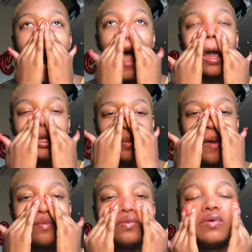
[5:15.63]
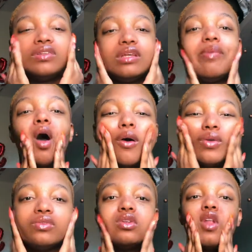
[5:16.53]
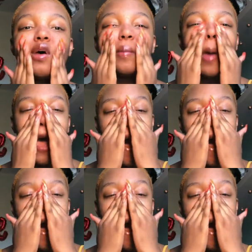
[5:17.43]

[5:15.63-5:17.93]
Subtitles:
I spent £40 on them.